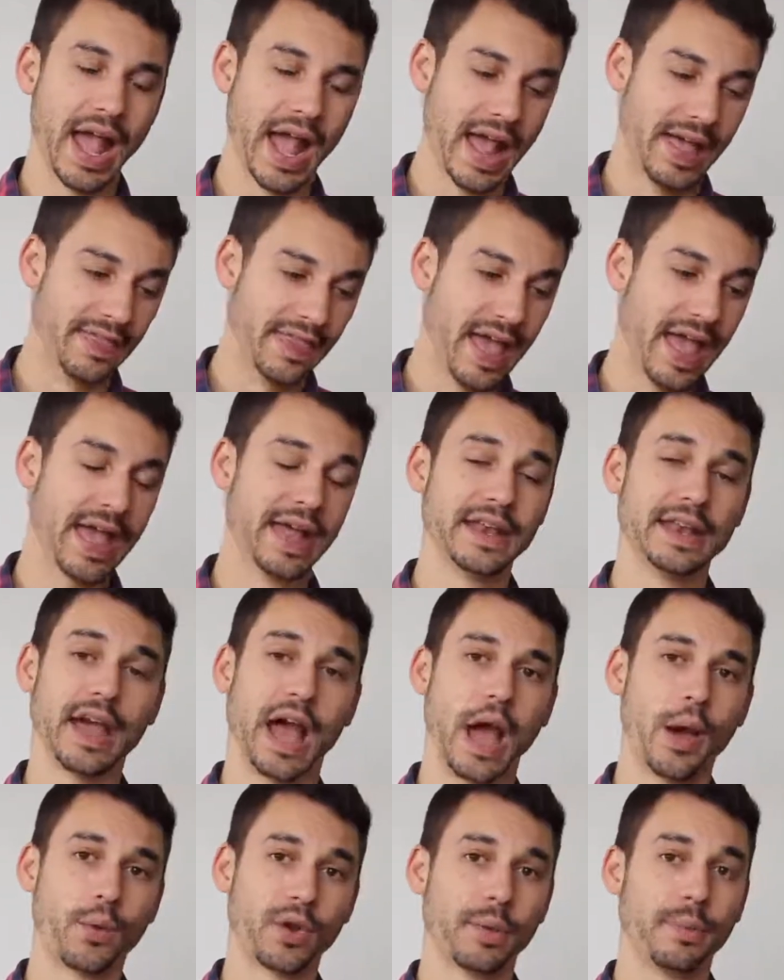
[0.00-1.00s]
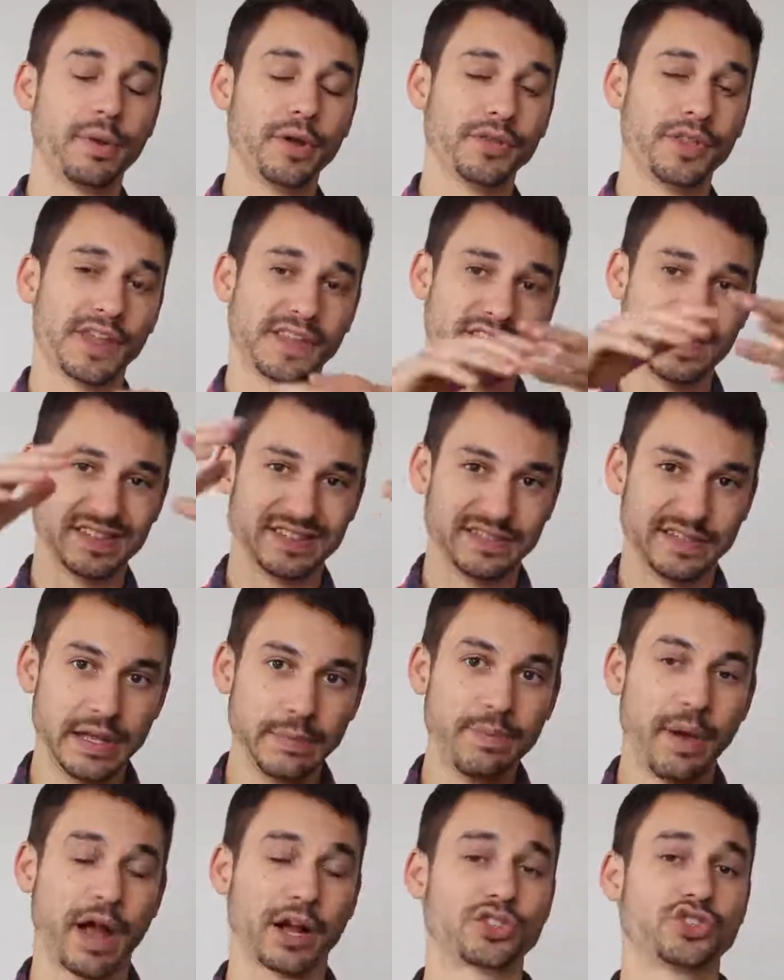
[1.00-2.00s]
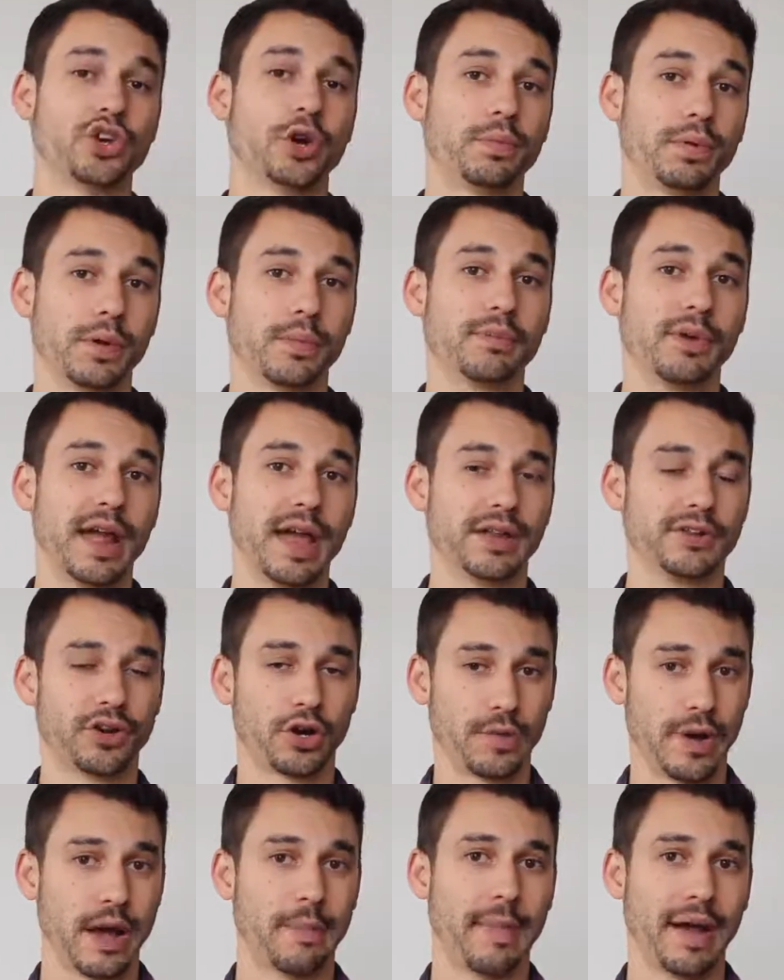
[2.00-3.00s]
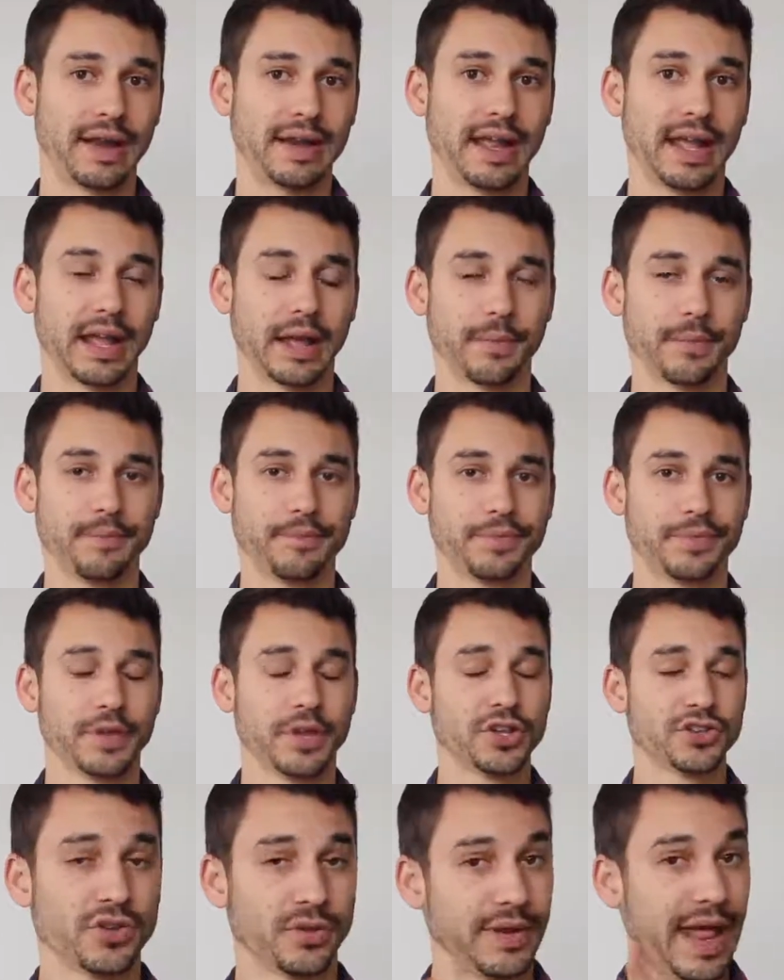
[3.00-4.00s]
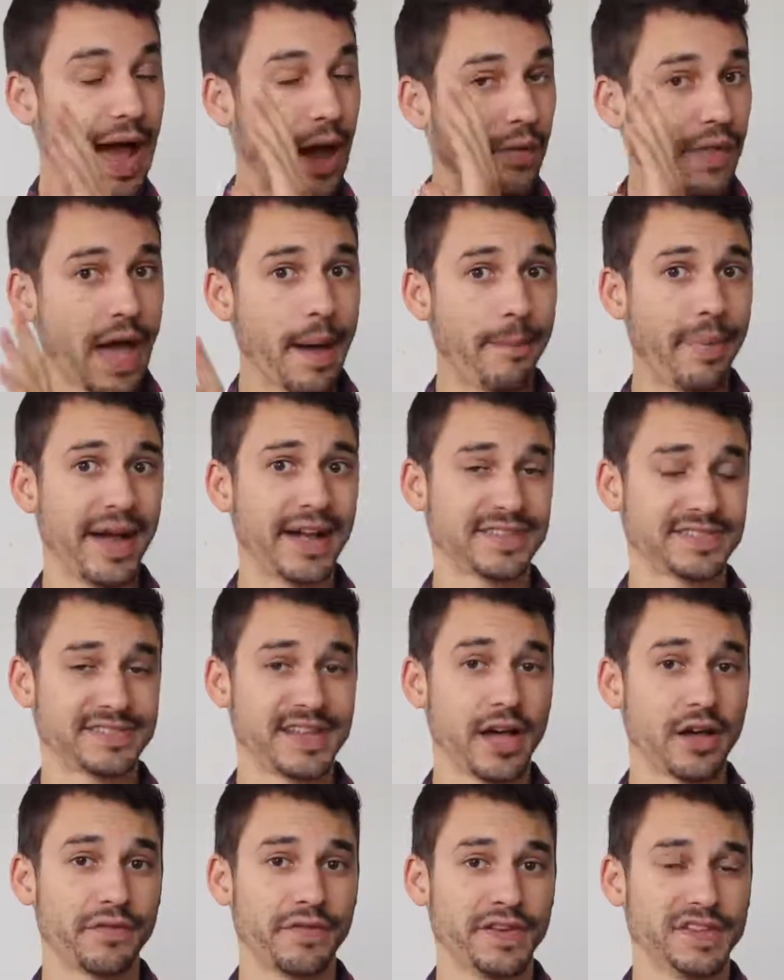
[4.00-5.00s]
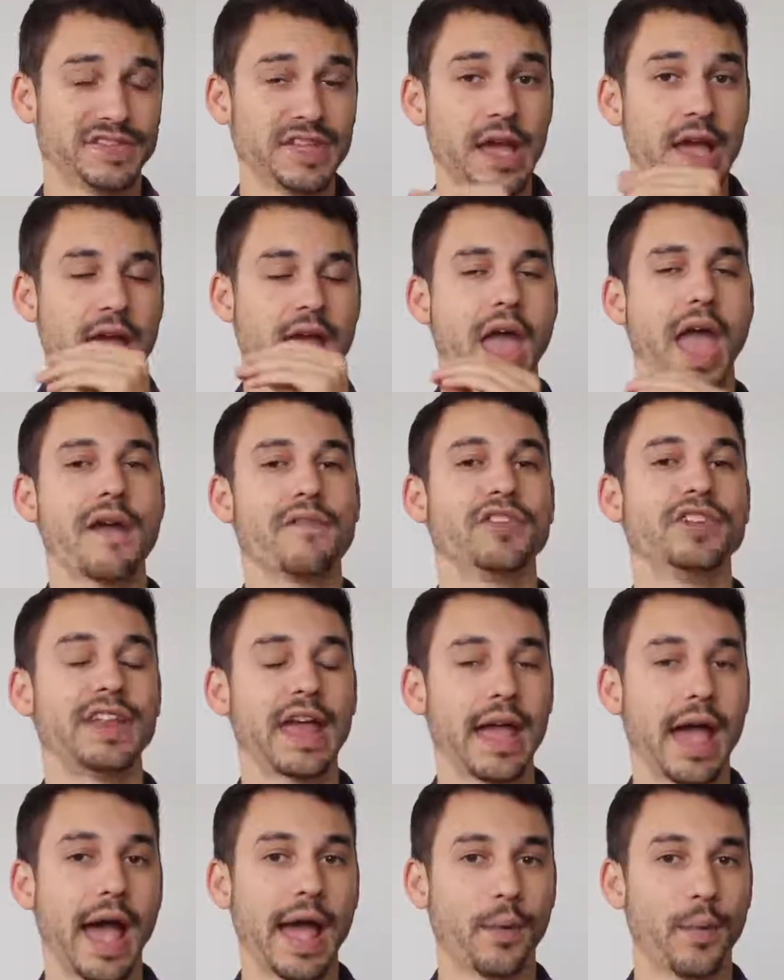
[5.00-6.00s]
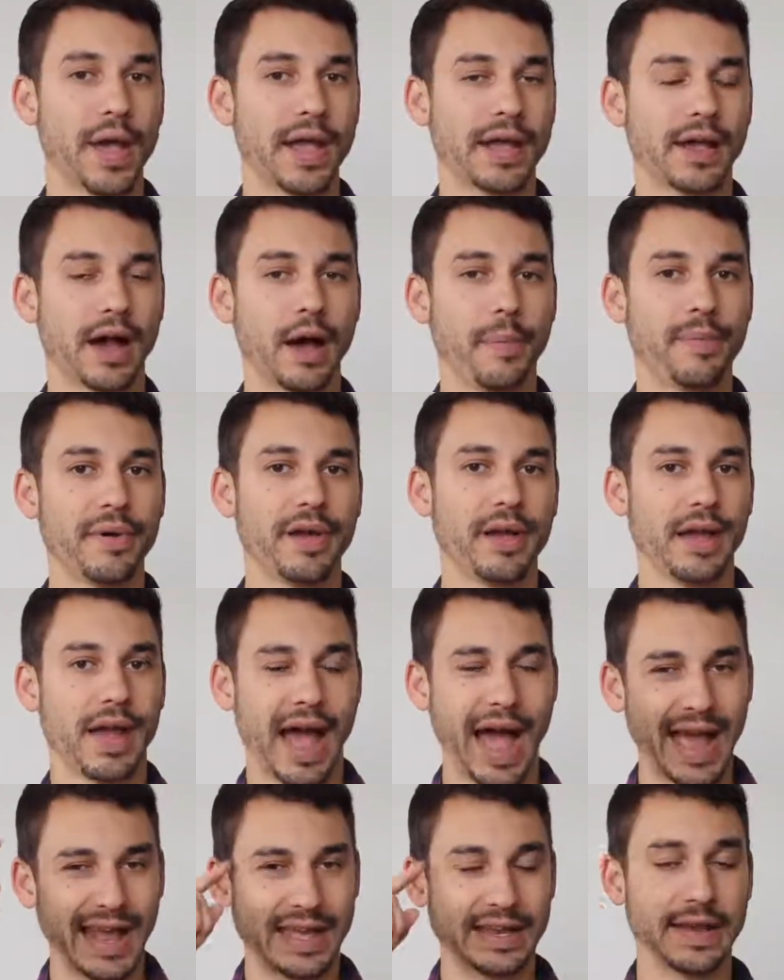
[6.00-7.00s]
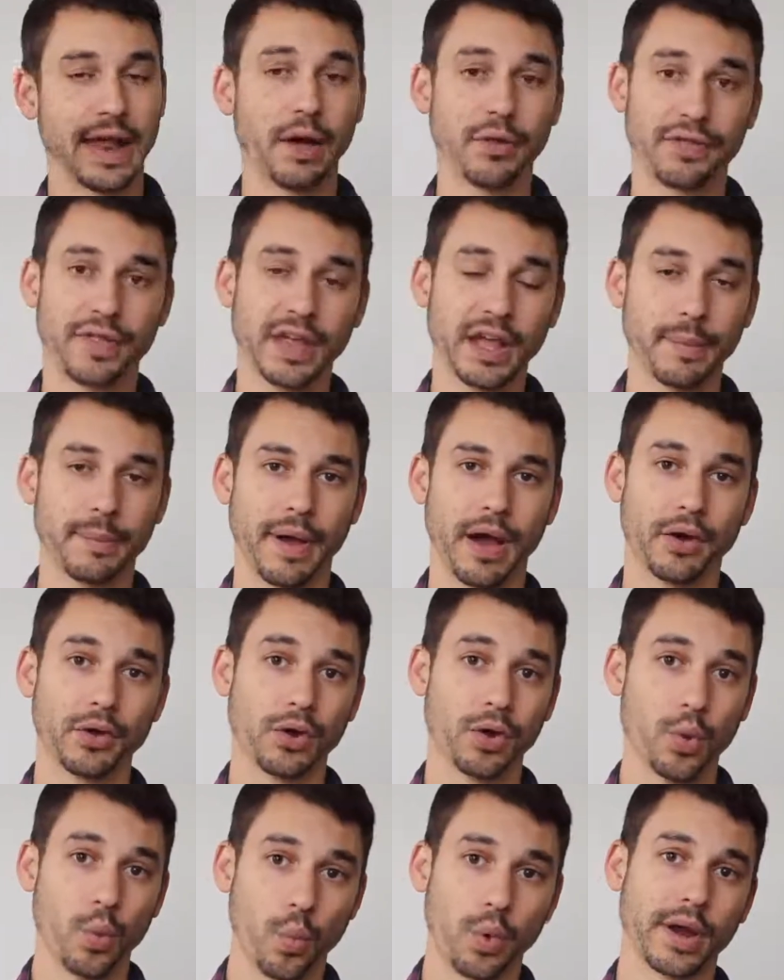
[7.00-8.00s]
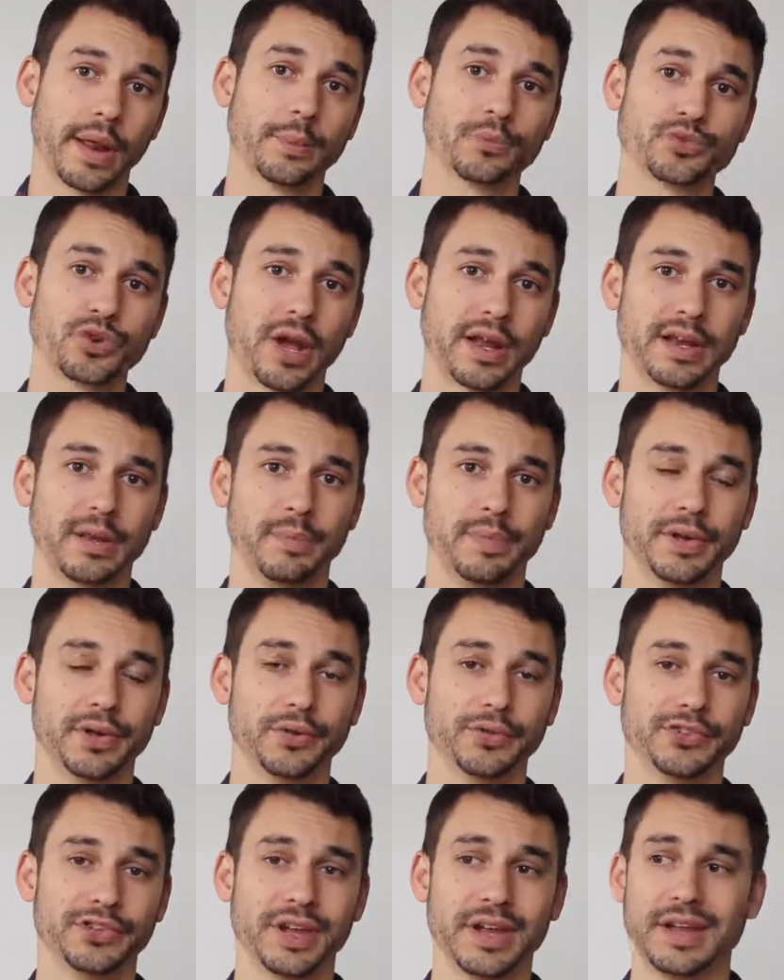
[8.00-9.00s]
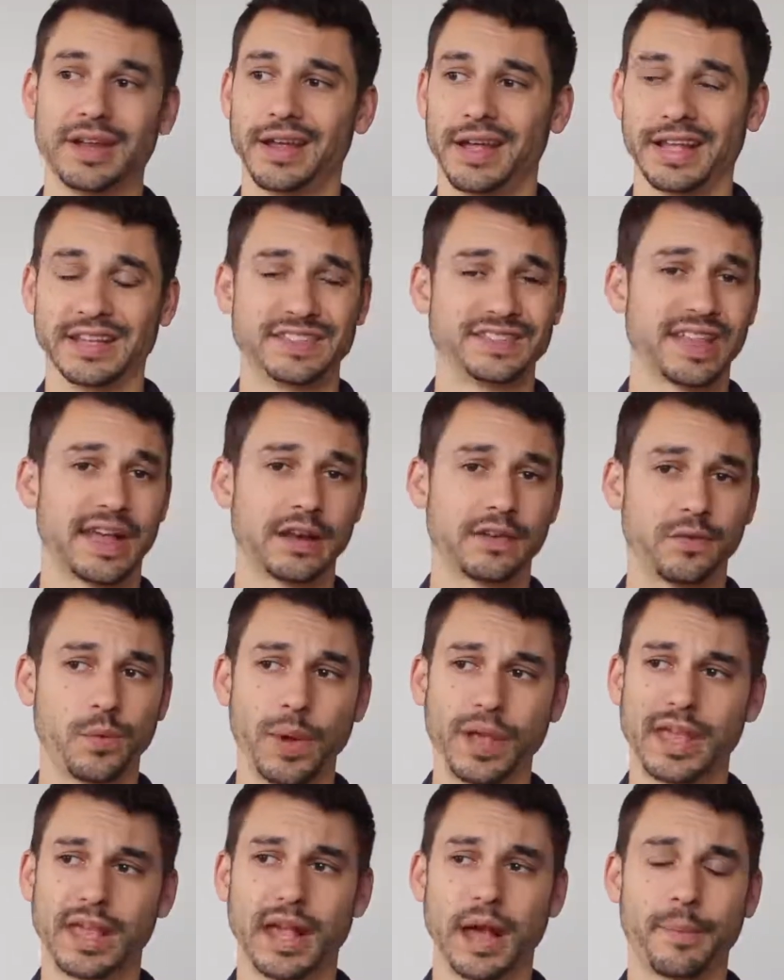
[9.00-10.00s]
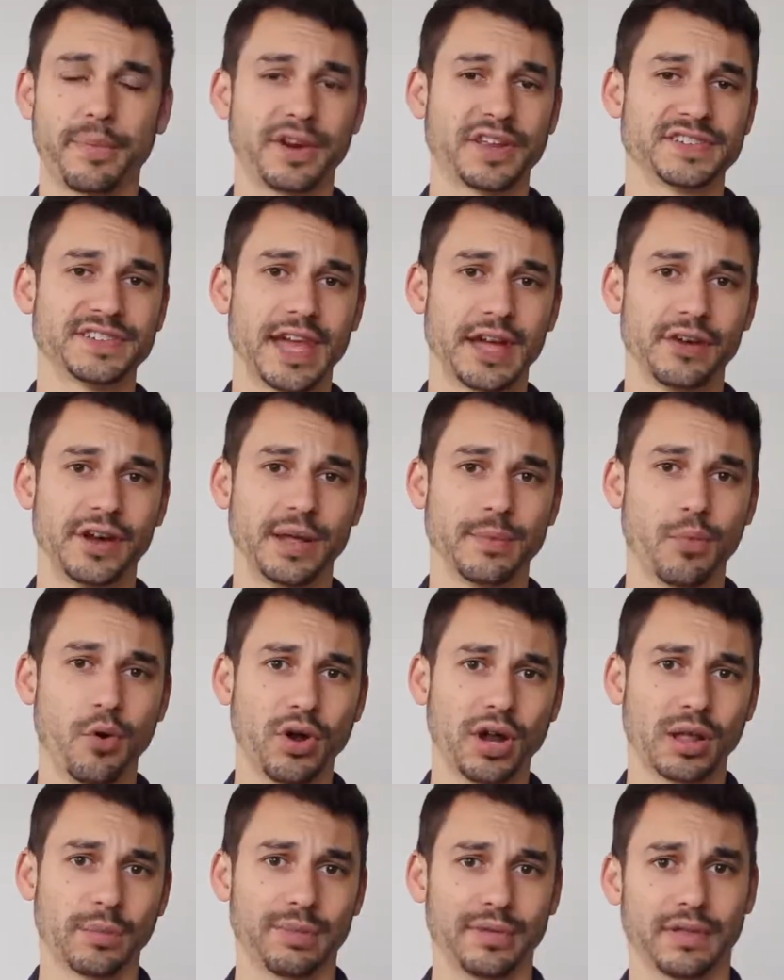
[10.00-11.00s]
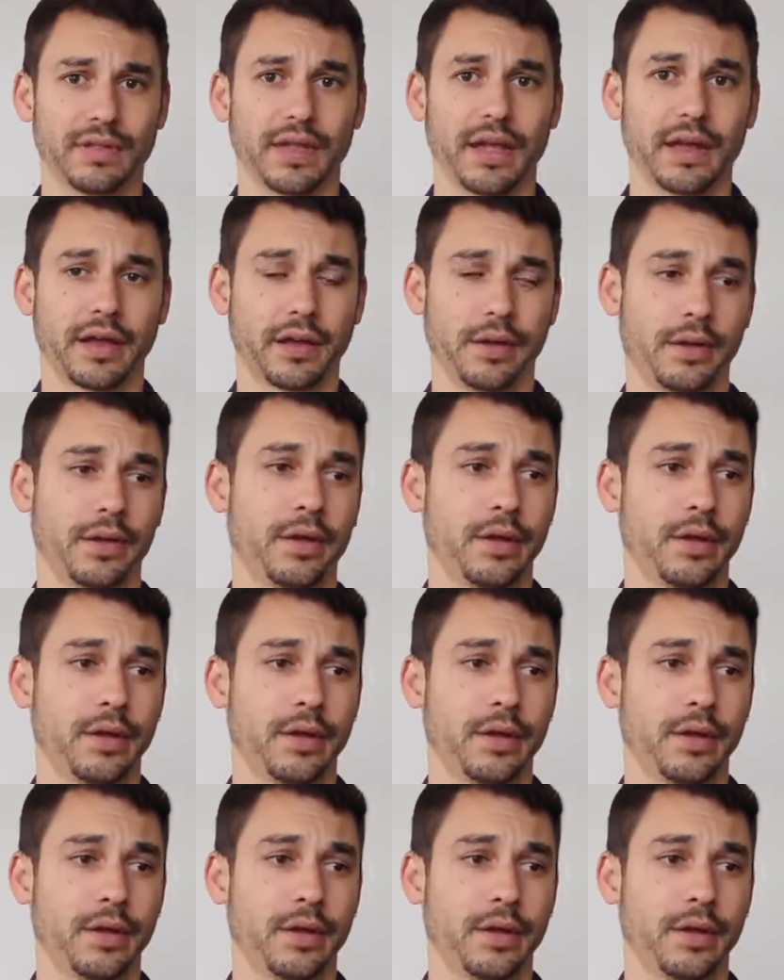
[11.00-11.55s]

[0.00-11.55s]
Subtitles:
And then I want to build like this Deepak Chopra brand around my name. So now that by itself is every day I wake up, I can now think about what I'm trying to build, instead of waking up on a Saturday morning being like,